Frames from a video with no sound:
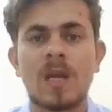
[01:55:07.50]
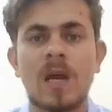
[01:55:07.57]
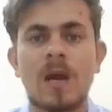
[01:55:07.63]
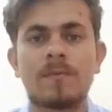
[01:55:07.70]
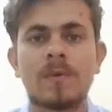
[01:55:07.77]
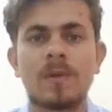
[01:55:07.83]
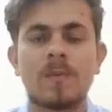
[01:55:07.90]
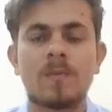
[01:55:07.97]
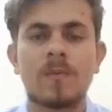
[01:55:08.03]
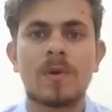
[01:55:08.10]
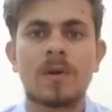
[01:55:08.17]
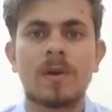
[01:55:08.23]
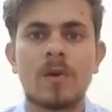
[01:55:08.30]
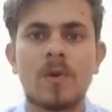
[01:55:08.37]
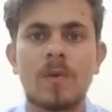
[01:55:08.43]
After the
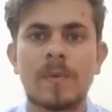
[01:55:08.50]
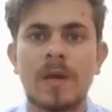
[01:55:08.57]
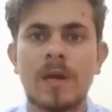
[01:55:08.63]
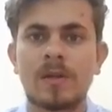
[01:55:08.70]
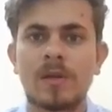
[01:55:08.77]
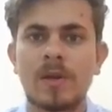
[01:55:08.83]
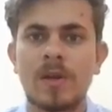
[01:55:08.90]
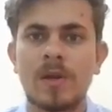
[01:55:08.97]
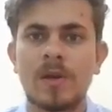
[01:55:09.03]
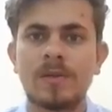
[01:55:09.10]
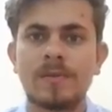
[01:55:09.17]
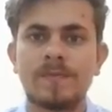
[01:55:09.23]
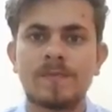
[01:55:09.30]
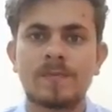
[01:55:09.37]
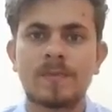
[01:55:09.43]
murder of
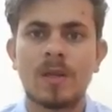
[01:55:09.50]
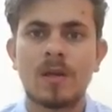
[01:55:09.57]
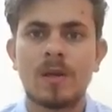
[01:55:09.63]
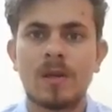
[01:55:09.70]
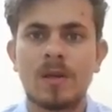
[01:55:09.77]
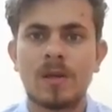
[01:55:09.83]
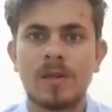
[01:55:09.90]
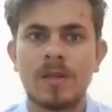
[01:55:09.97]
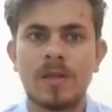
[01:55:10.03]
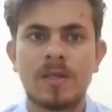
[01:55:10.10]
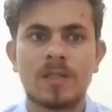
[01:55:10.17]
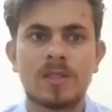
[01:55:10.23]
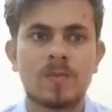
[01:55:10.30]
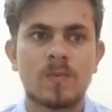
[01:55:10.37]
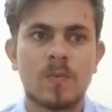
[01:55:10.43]
Katrina
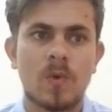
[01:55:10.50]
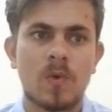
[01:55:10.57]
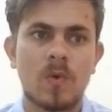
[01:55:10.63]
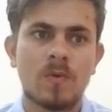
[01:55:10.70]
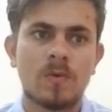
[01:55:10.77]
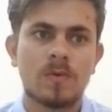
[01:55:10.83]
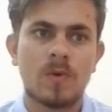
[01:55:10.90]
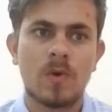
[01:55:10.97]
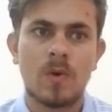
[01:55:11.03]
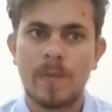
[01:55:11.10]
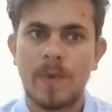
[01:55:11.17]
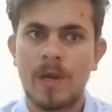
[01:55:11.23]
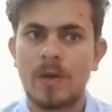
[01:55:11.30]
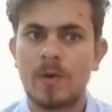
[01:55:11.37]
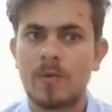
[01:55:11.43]
Teedsbro on
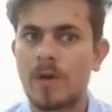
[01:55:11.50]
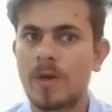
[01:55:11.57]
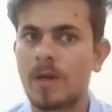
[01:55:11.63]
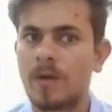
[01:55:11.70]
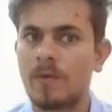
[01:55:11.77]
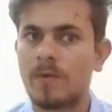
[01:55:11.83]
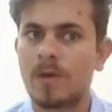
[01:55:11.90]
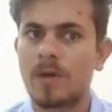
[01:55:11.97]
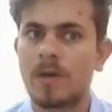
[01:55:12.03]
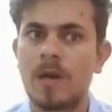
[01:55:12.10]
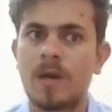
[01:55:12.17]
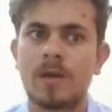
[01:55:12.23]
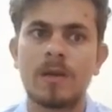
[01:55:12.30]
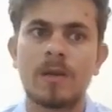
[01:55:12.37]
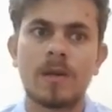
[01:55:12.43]
May 21,
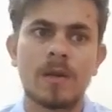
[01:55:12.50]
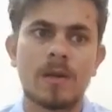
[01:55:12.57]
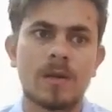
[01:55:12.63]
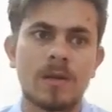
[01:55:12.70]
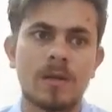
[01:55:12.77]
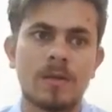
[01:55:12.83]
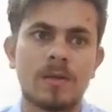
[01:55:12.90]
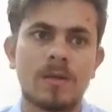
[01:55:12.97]
1980,